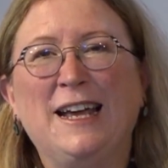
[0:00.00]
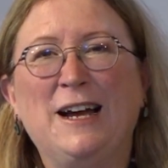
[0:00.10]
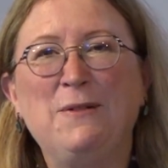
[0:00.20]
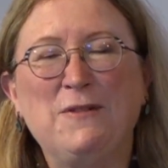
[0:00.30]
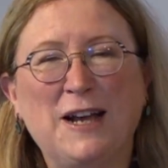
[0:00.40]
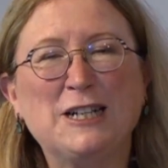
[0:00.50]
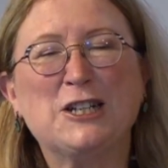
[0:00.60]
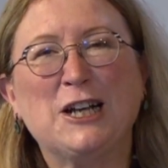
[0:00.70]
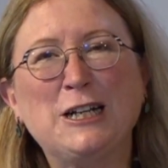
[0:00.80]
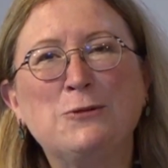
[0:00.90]
We've got it
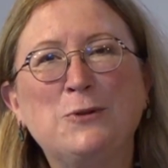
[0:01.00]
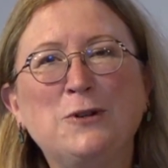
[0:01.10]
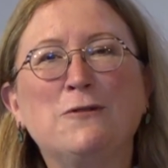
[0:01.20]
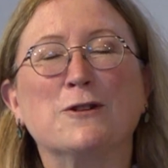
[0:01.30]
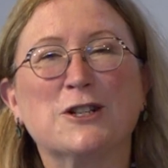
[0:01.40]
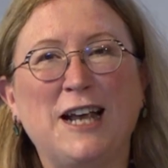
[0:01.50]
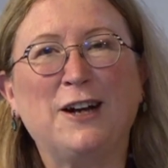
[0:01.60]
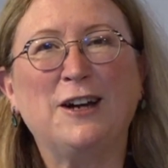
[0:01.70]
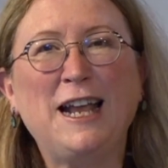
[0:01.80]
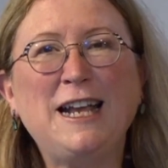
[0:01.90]
scheduled for
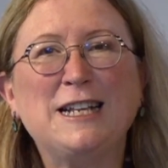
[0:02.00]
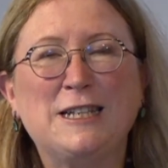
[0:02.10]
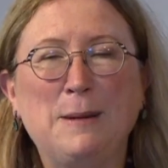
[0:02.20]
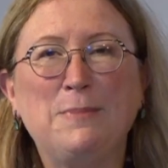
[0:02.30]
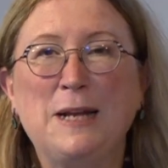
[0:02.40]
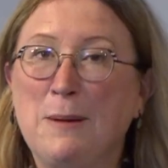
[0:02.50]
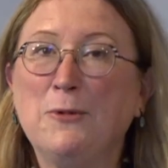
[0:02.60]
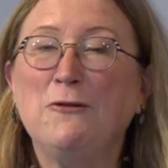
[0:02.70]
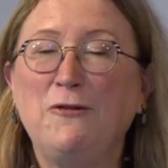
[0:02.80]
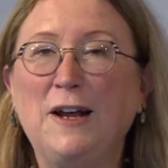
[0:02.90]
Saturday,
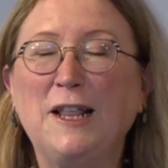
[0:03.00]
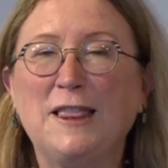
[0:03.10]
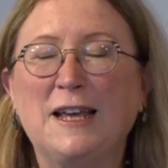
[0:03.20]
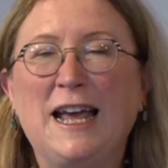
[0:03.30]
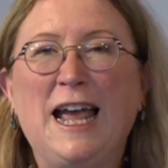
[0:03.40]
September 5th,